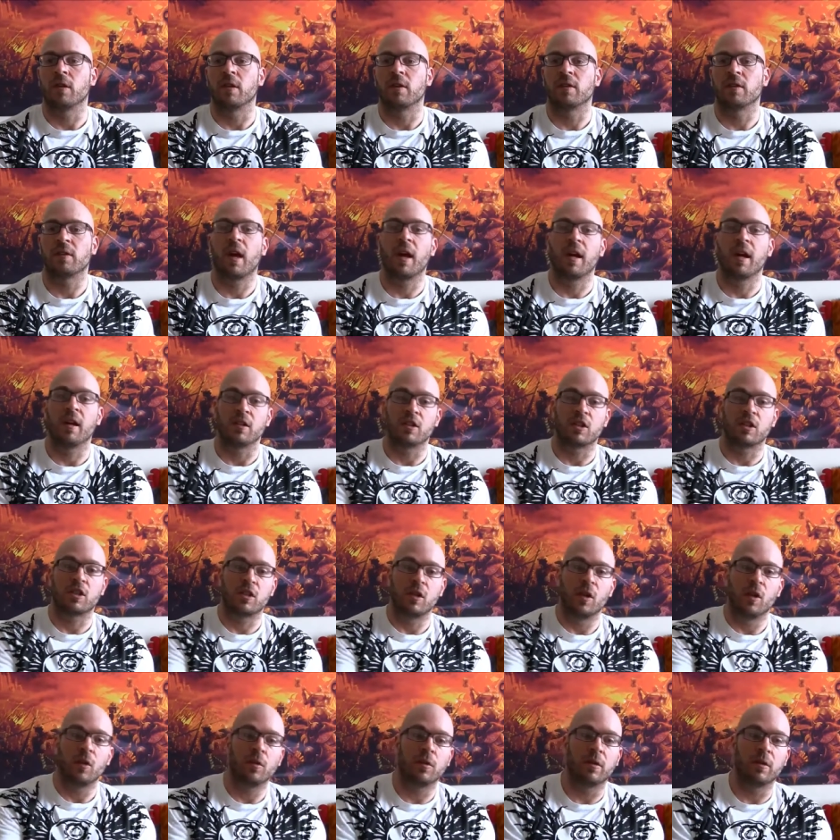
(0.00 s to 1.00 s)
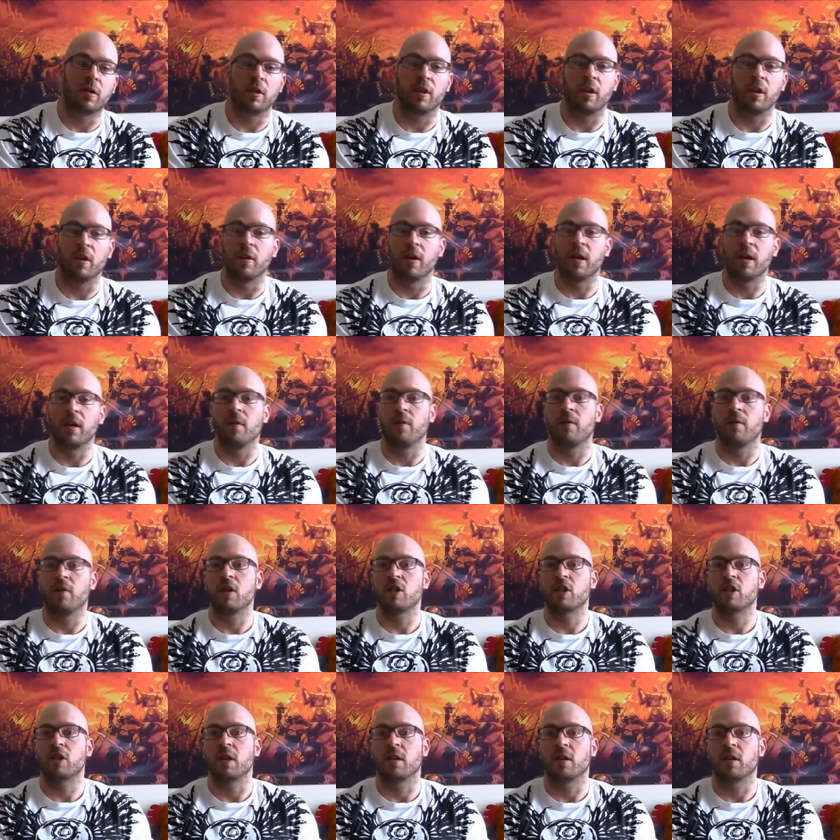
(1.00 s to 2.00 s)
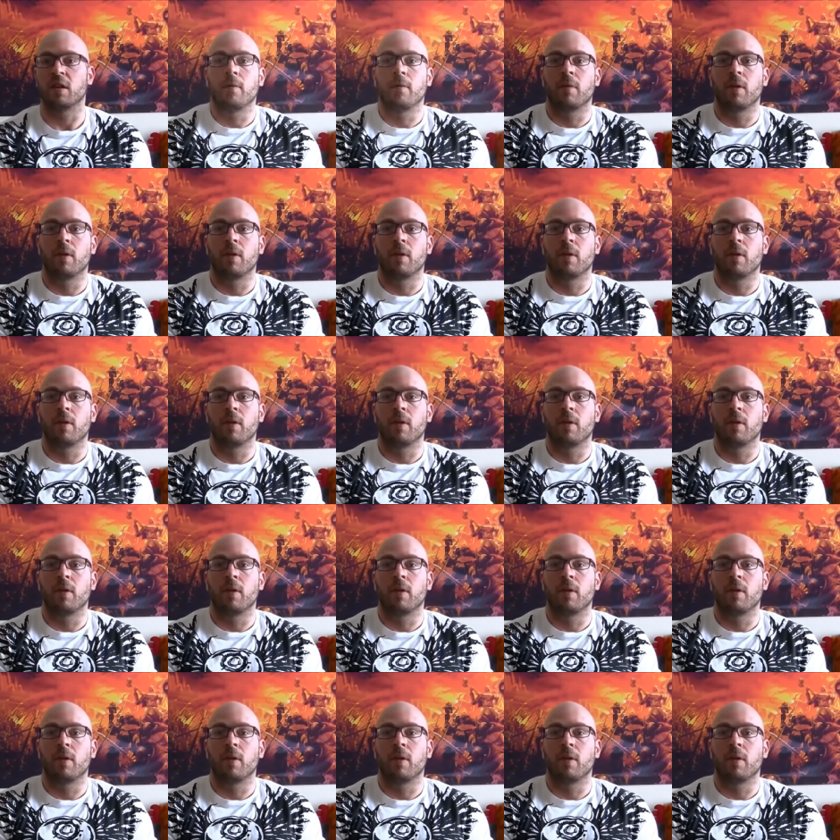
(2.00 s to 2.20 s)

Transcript: and the science shows that they're inefficient,